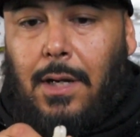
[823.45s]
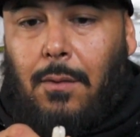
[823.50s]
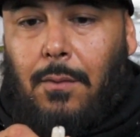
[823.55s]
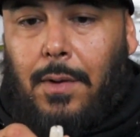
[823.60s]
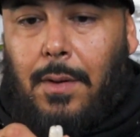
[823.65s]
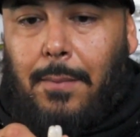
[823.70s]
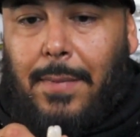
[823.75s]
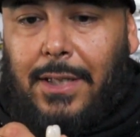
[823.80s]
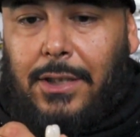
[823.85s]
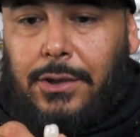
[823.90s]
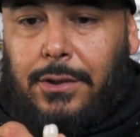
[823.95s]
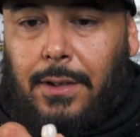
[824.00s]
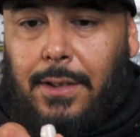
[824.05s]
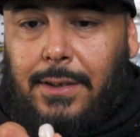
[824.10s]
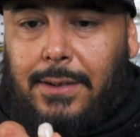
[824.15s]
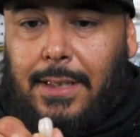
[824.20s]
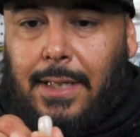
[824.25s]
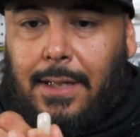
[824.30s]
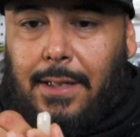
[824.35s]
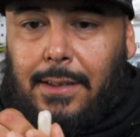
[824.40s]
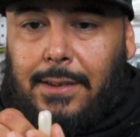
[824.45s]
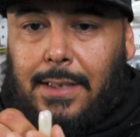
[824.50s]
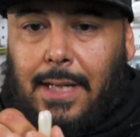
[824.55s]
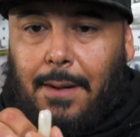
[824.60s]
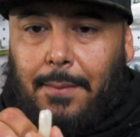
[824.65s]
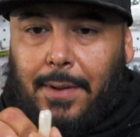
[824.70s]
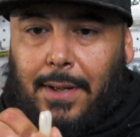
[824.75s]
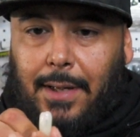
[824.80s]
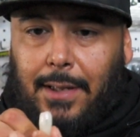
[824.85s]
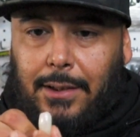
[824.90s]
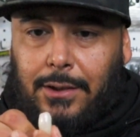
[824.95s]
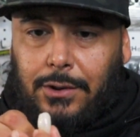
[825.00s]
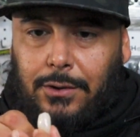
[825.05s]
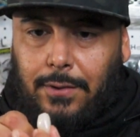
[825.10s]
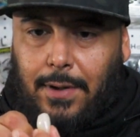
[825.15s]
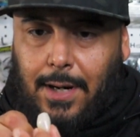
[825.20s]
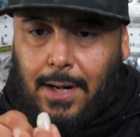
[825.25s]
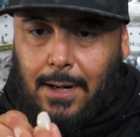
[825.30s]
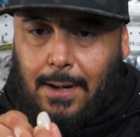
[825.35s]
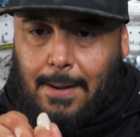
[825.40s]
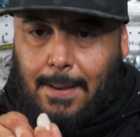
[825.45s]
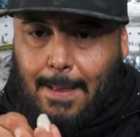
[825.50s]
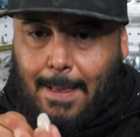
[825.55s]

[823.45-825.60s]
You want to make sure you take your time and get it straight.